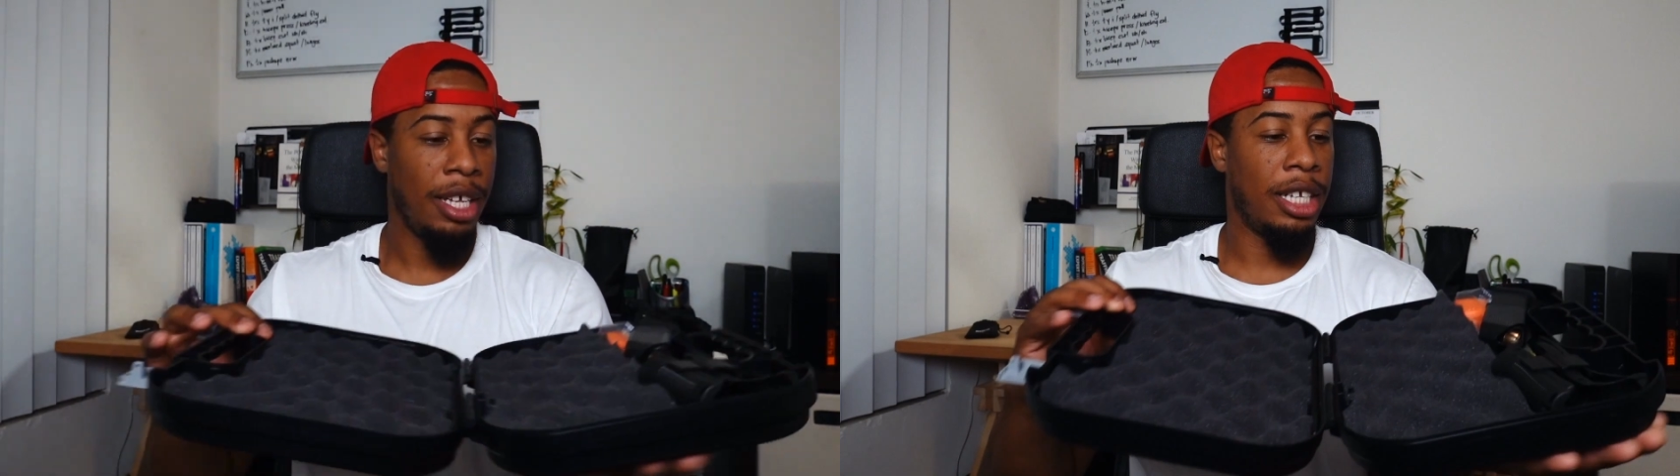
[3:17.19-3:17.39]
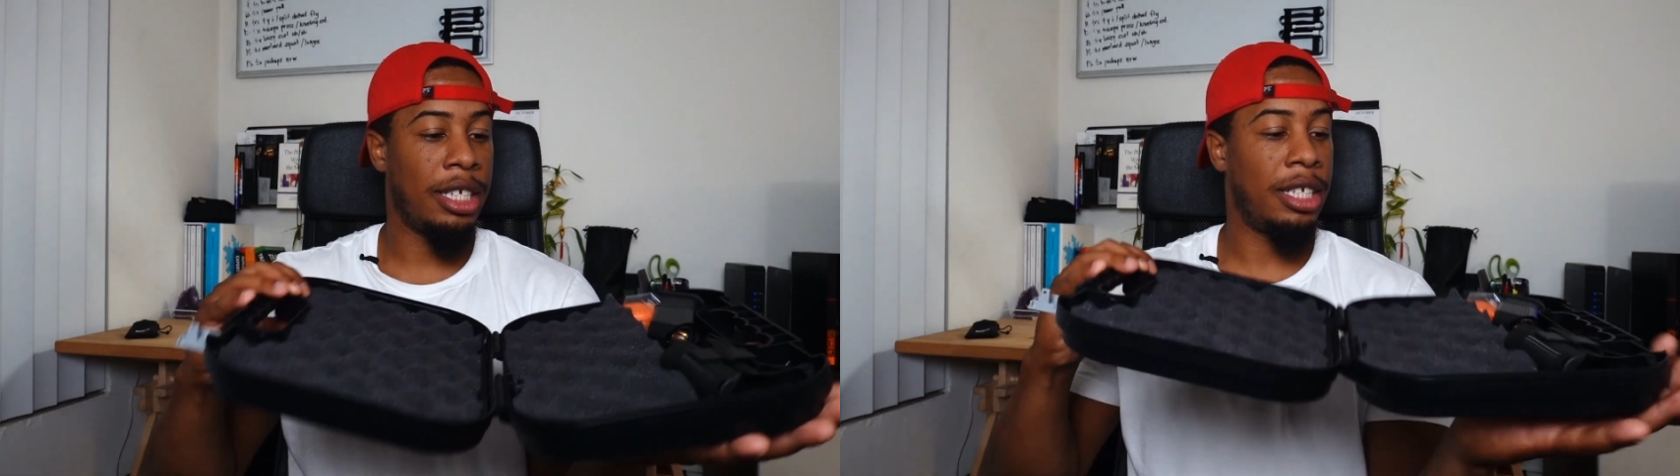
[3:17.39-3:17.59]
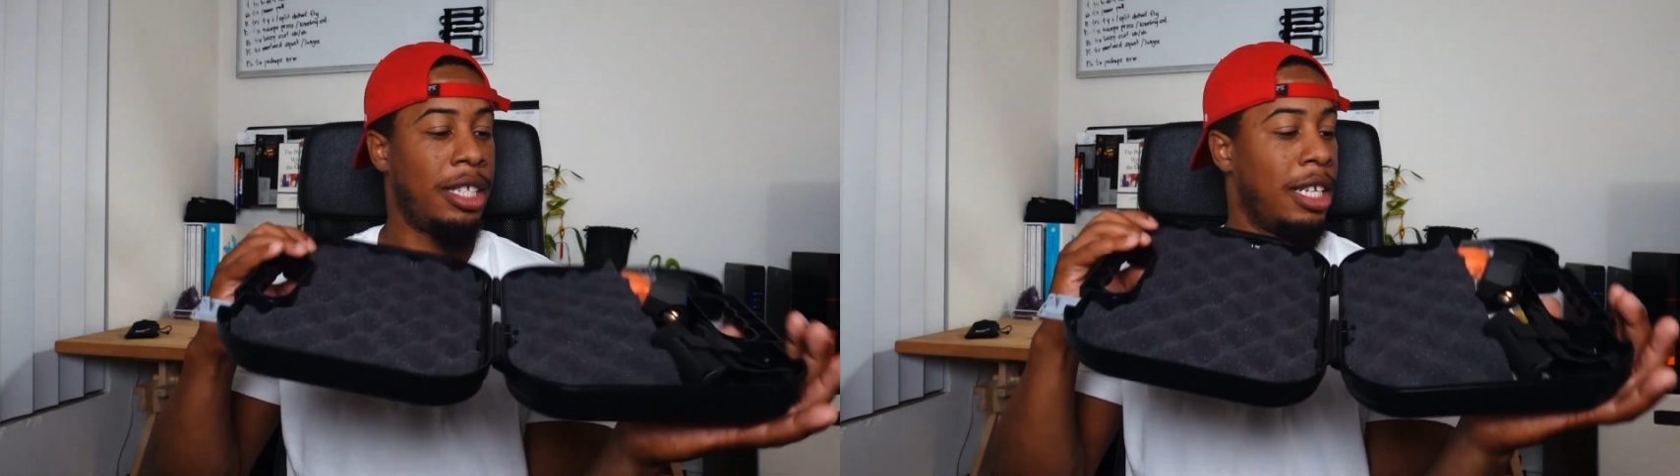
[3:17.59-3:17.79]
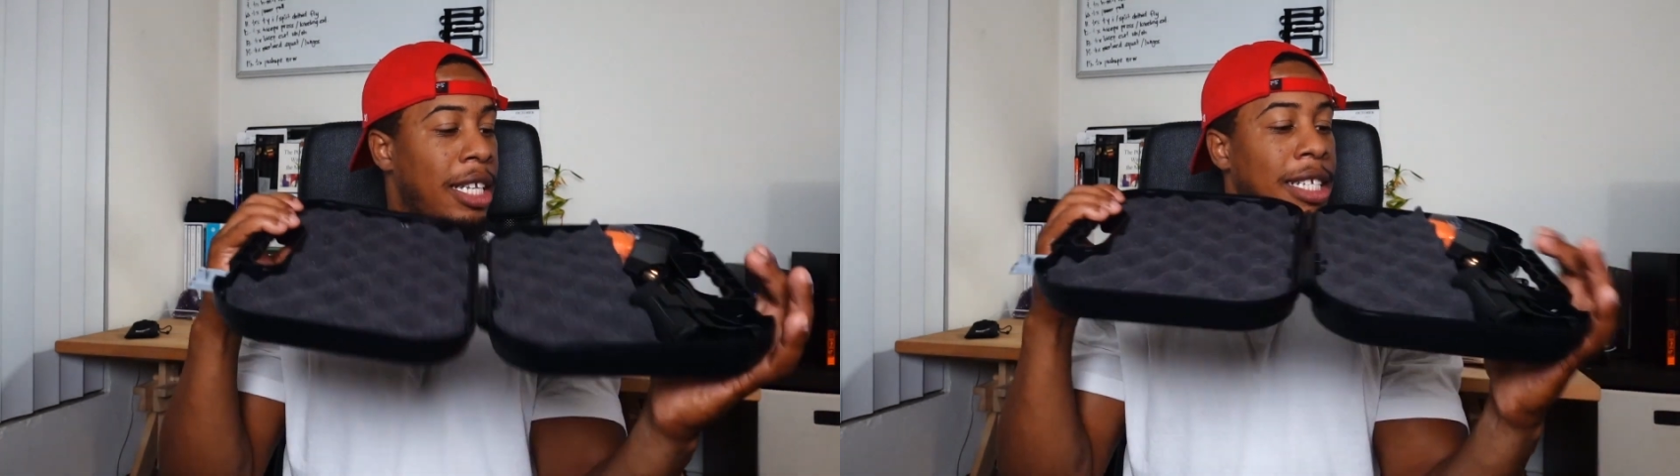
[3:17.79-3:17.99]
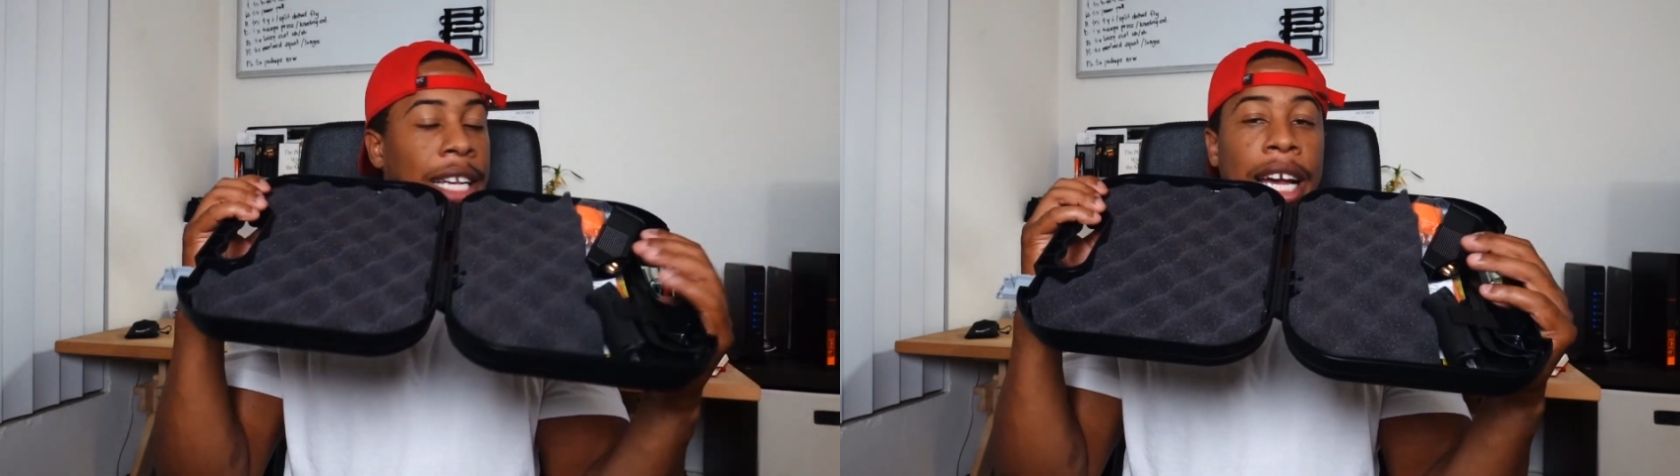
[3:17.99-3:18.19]
This is the
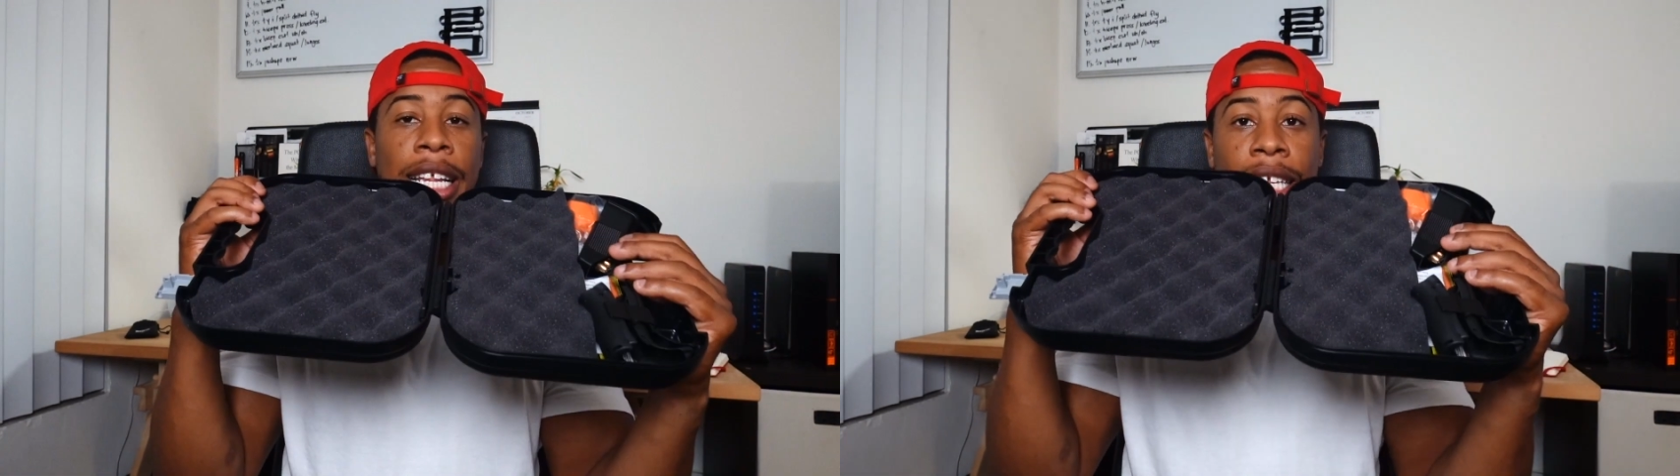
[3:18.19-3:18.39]
inside of the